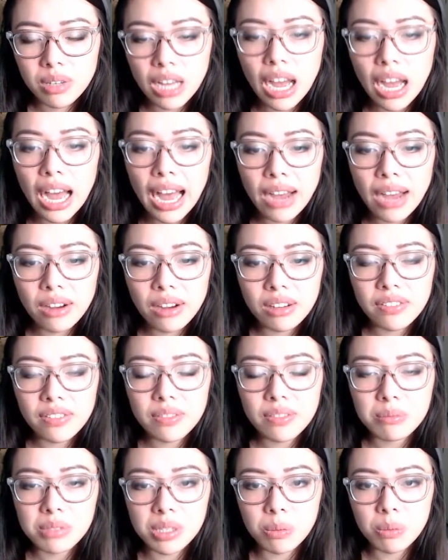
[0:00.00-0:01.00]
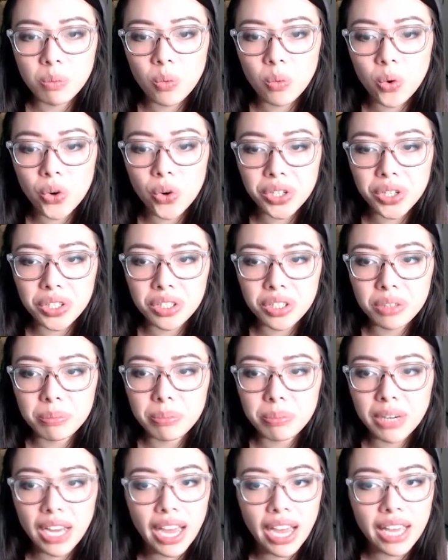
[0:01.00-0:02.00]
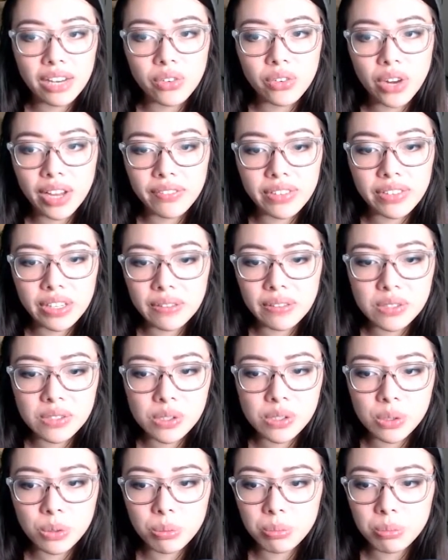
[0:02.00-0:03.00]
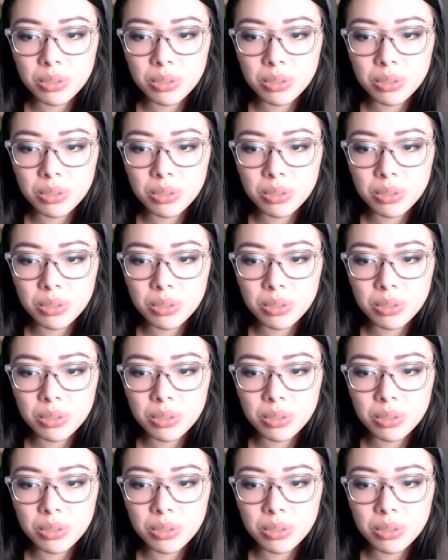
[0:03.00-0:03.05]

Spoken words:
I'll give them some water, but I don't have enough soup.